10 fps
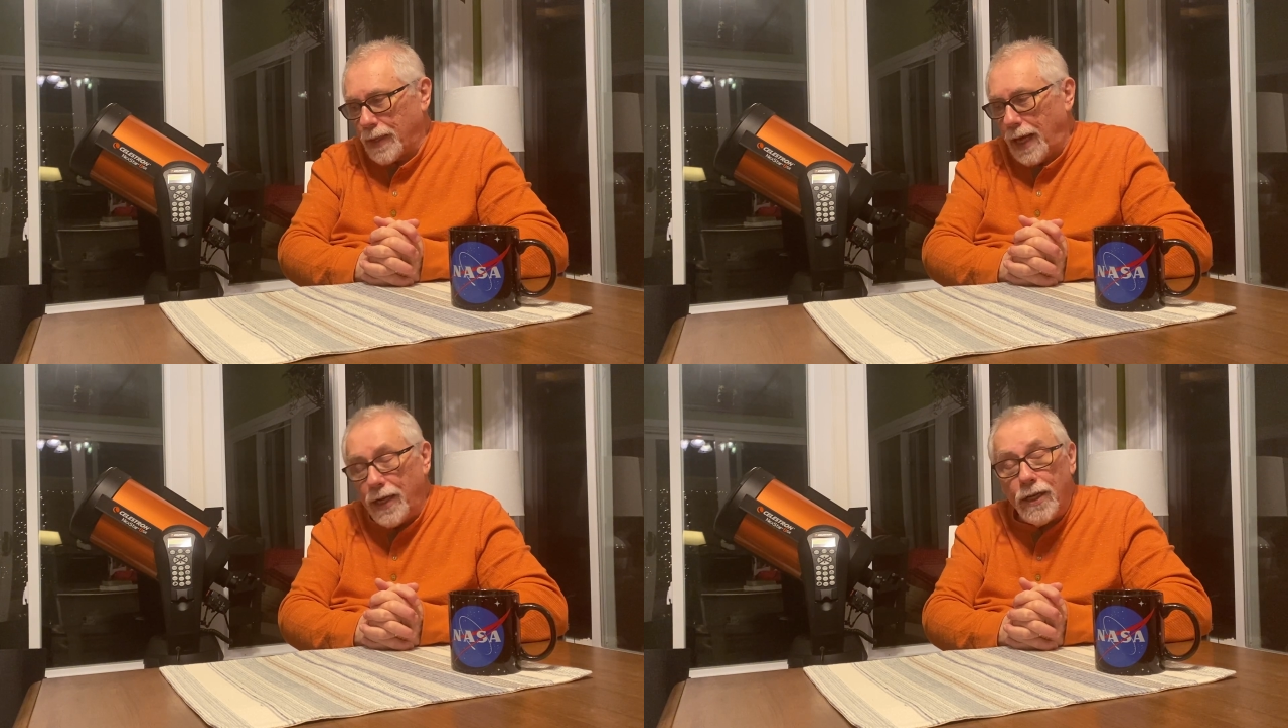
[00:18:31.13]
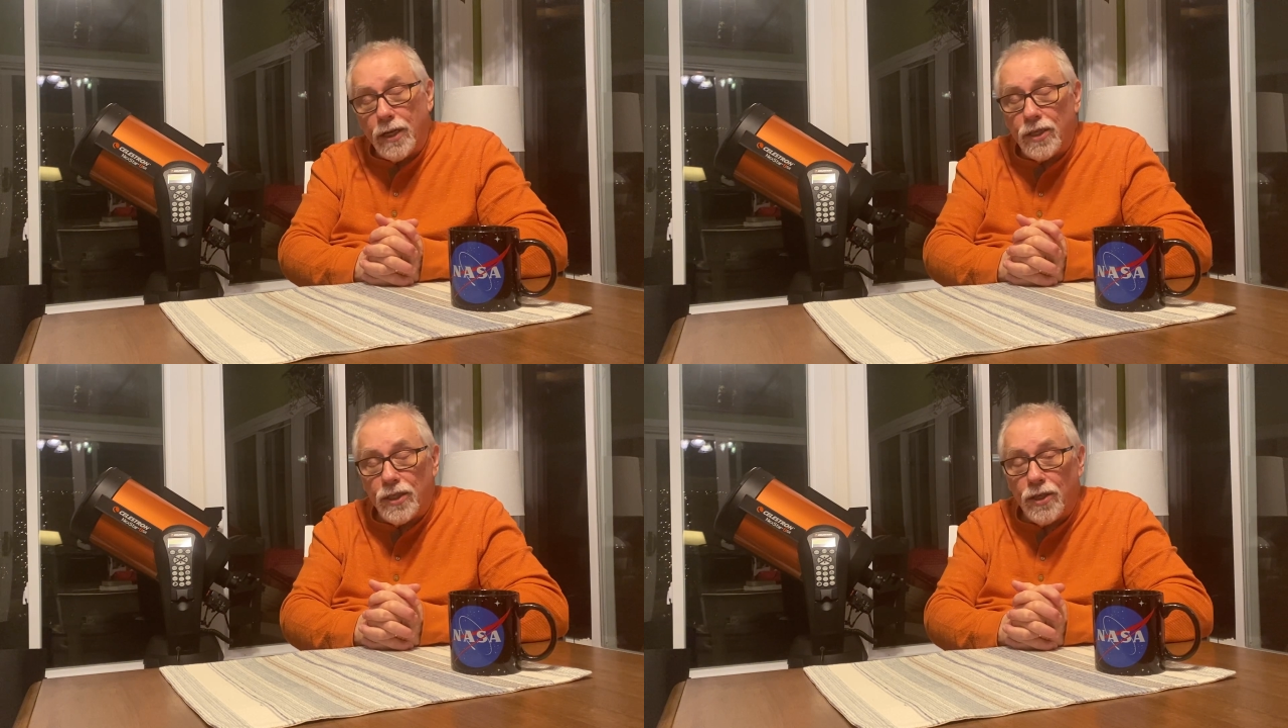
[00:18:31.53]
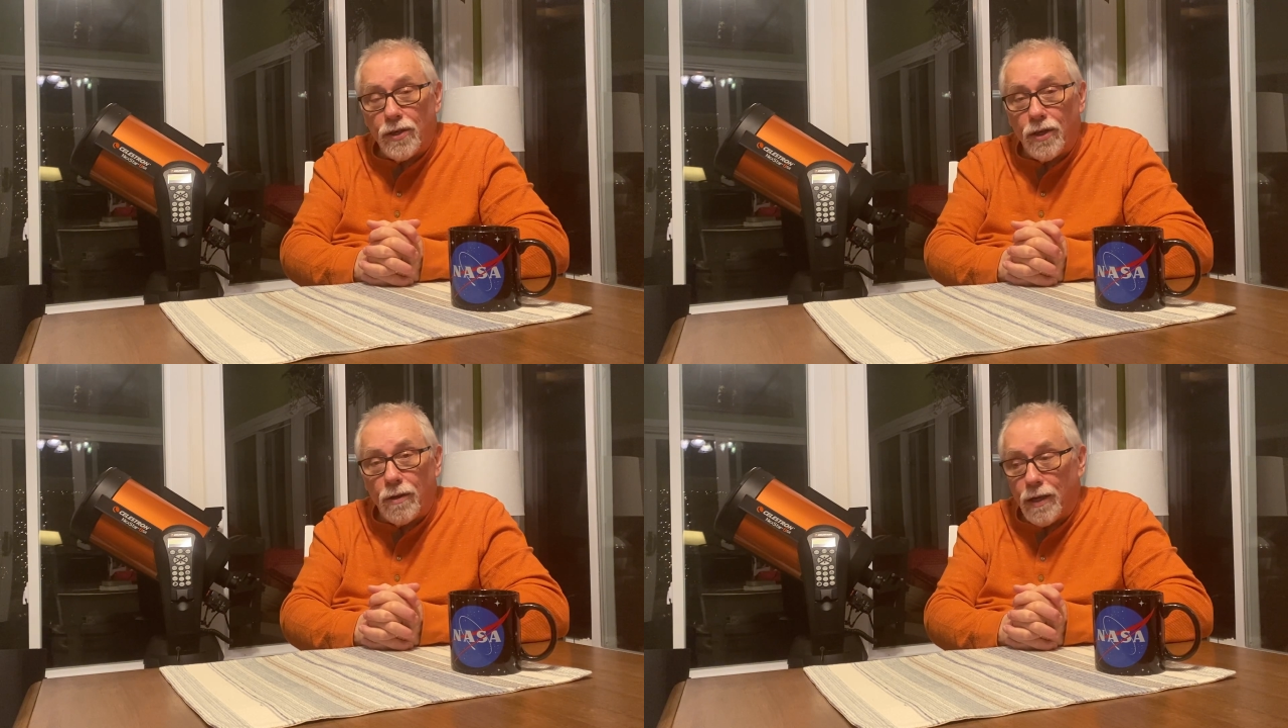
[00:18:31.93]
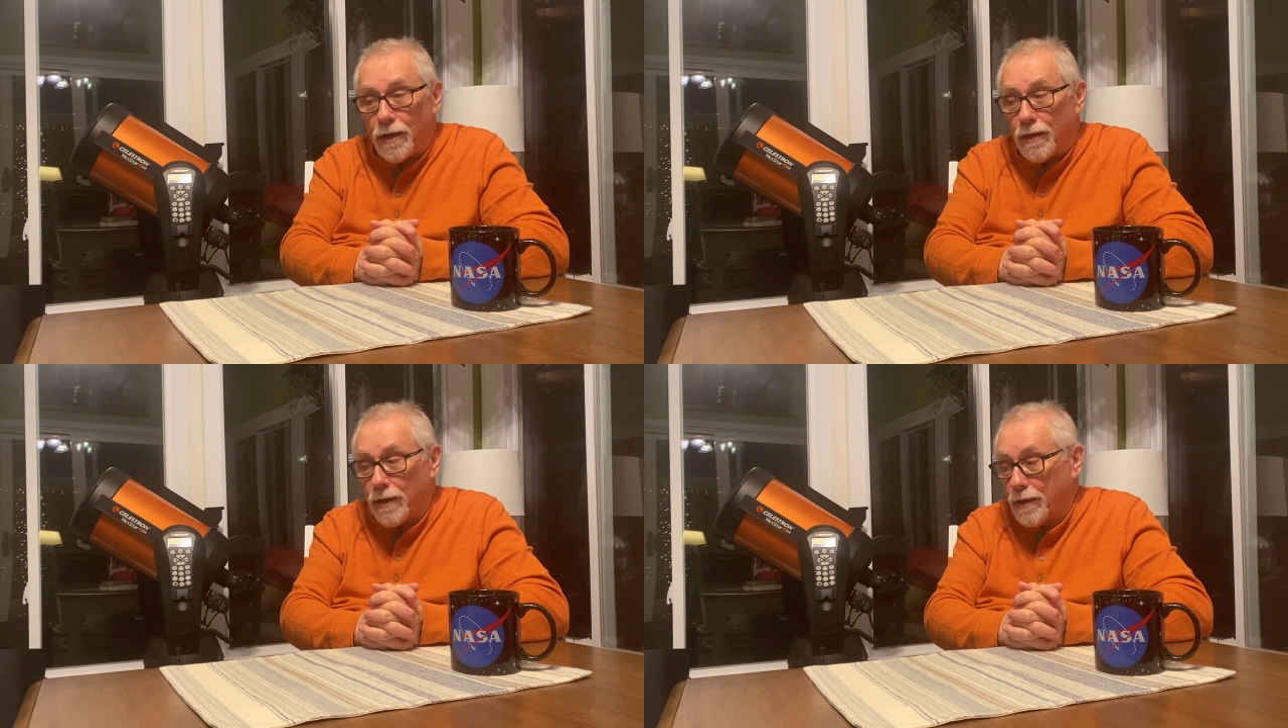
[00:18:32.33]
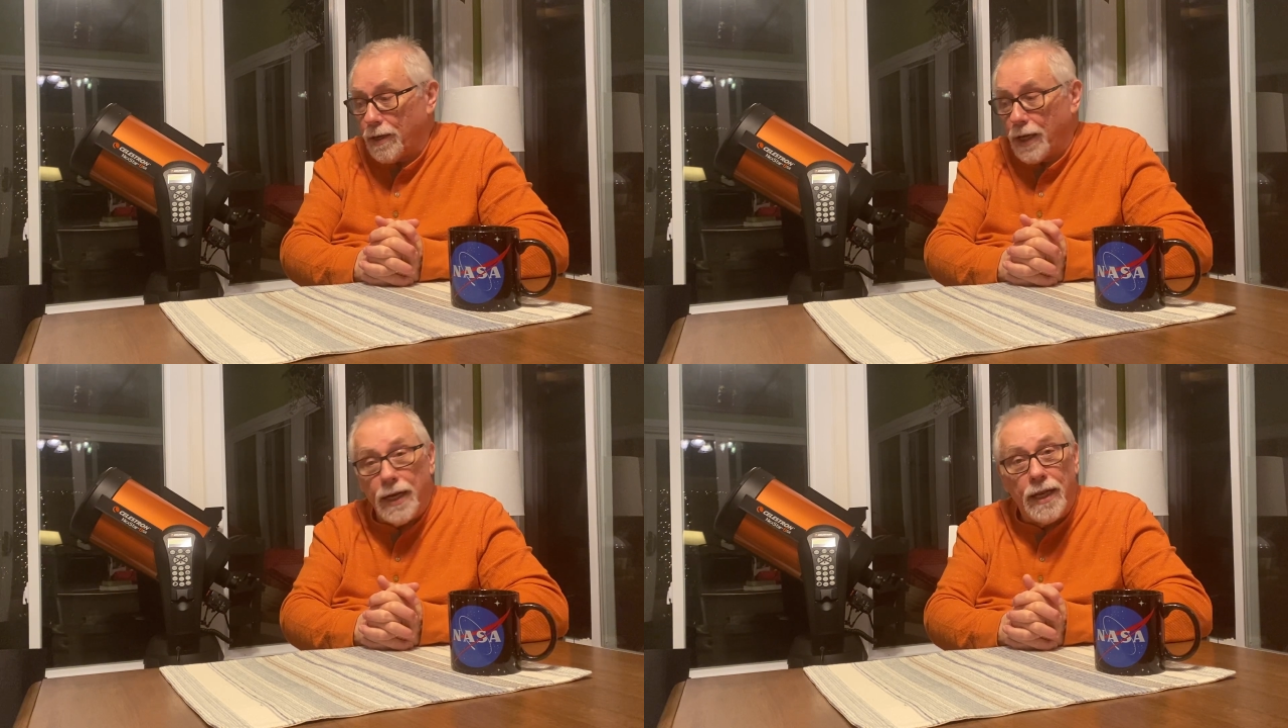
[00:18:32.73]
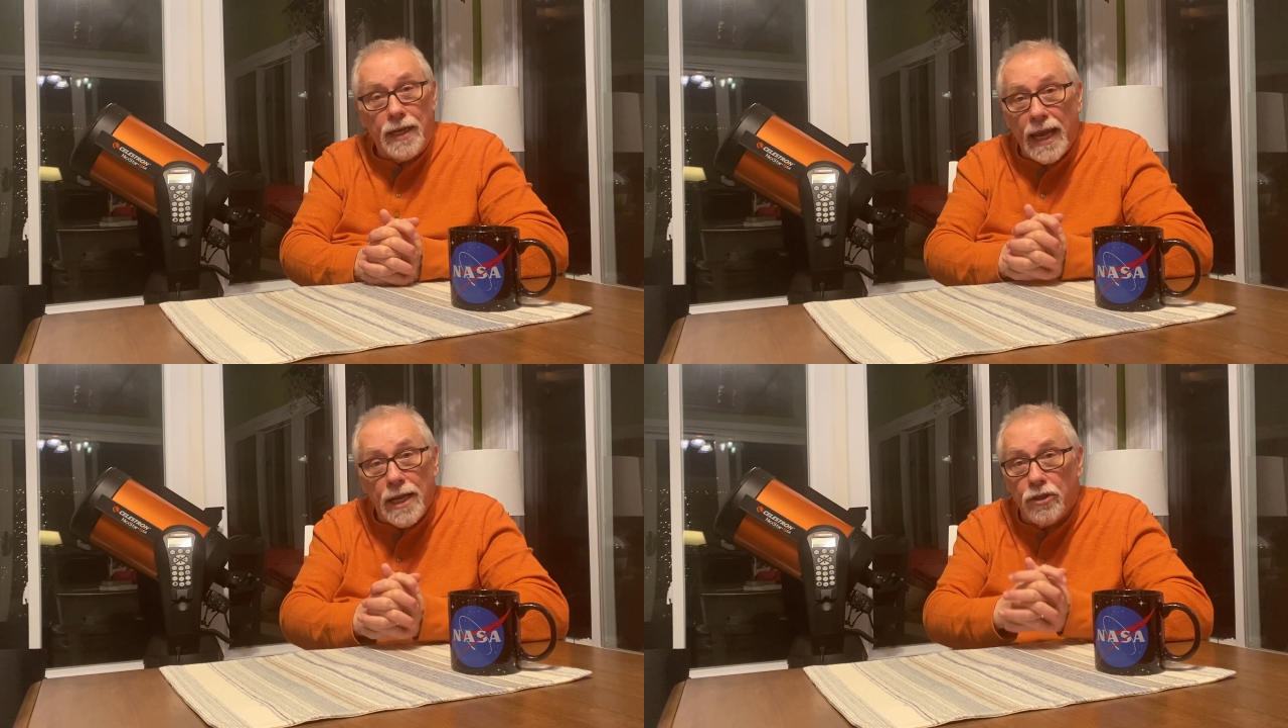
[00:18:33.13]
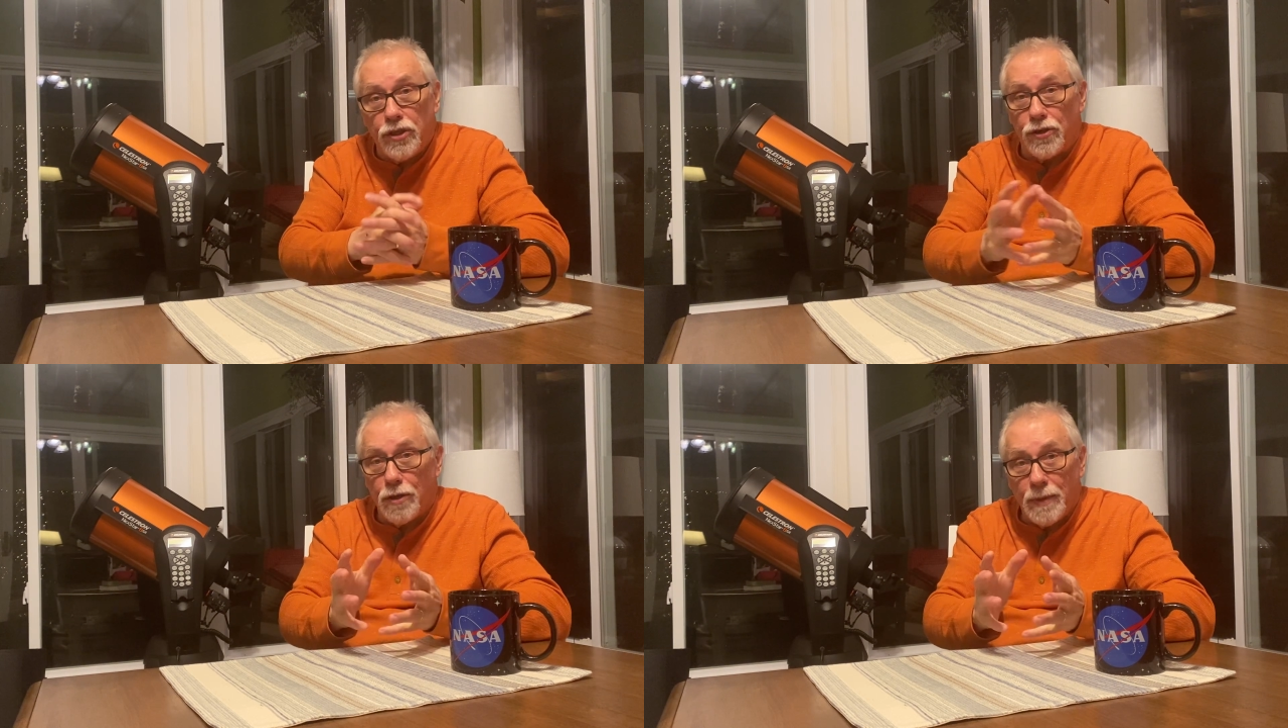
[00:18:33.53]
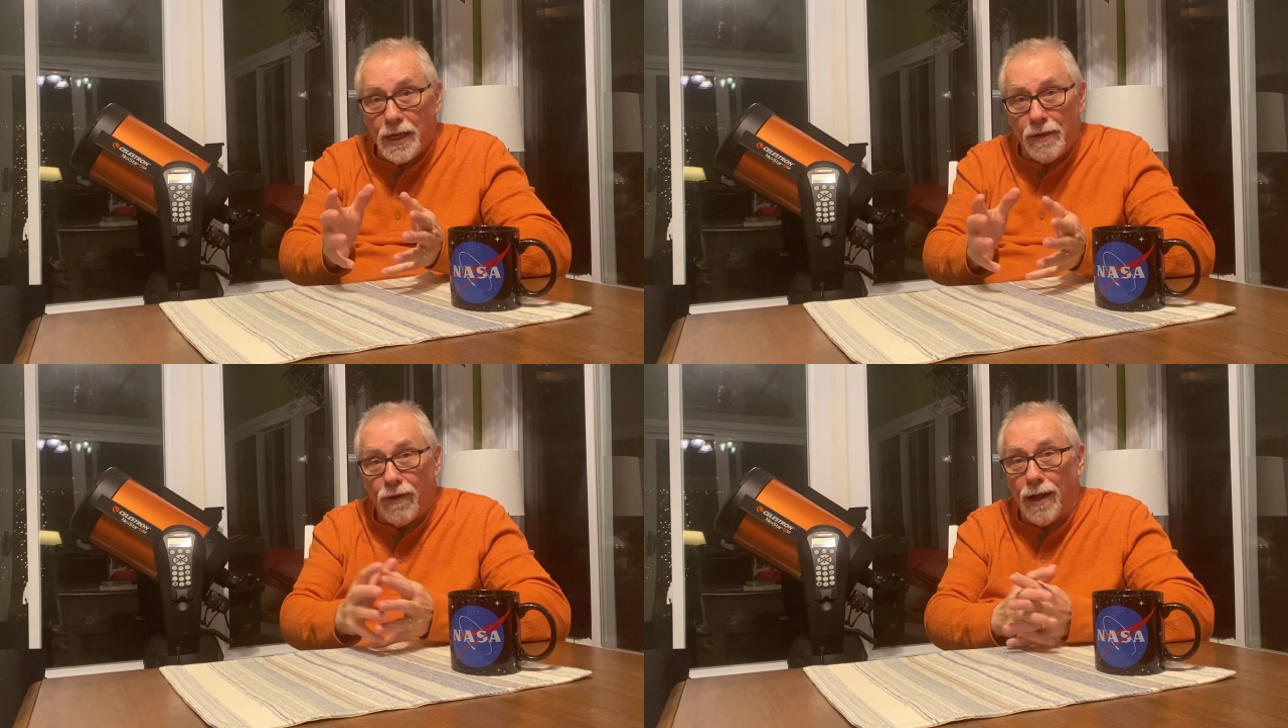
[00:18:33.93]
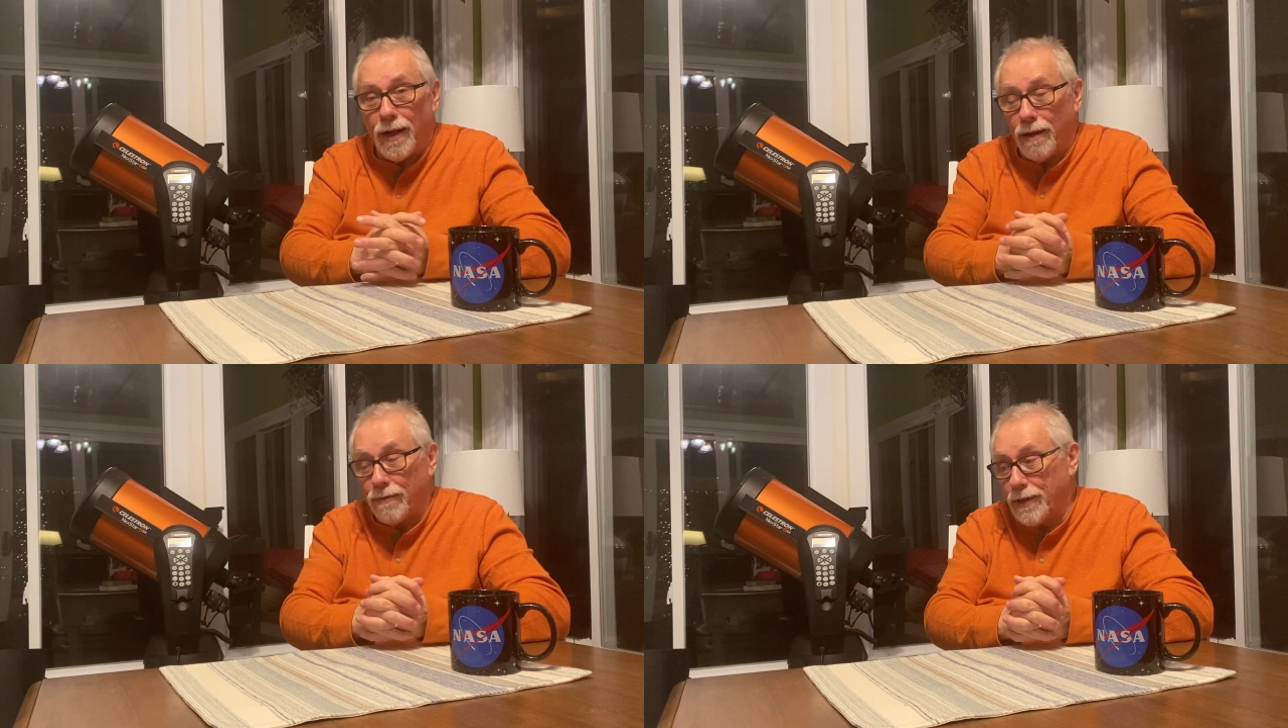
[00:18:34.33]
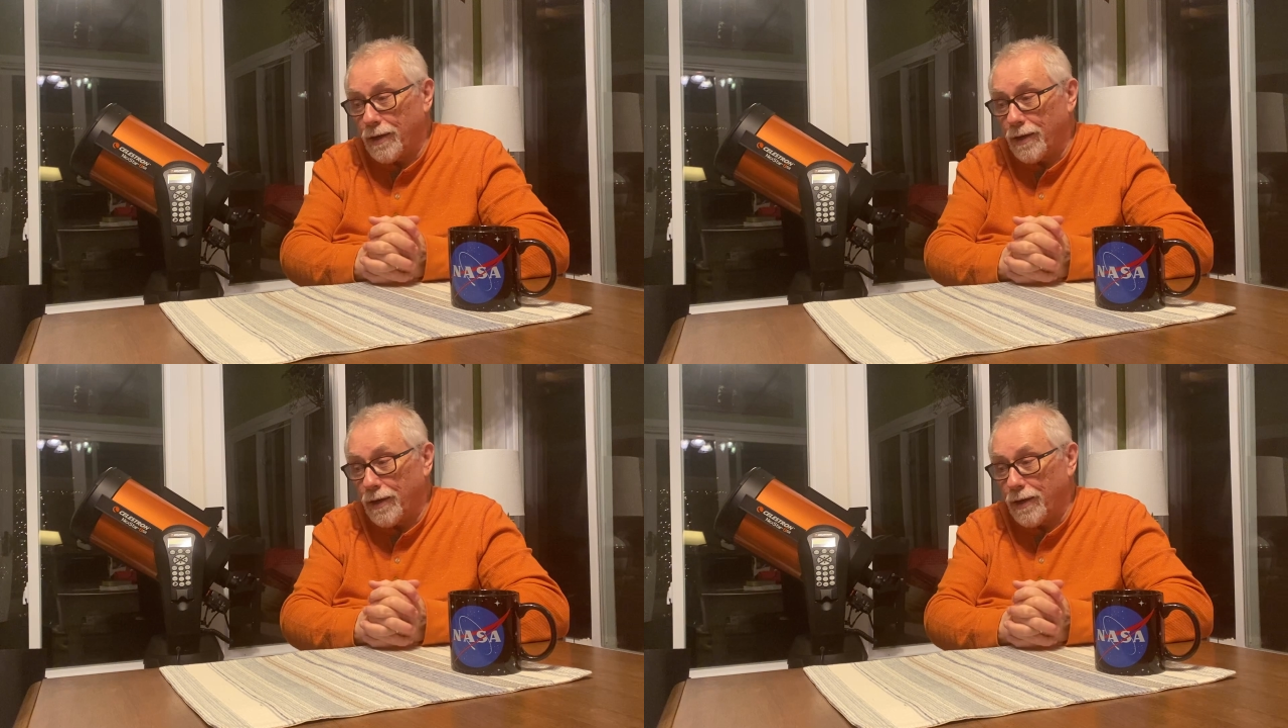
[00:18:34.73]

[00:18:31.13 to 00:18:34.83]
I didn't consider any danger to be involved.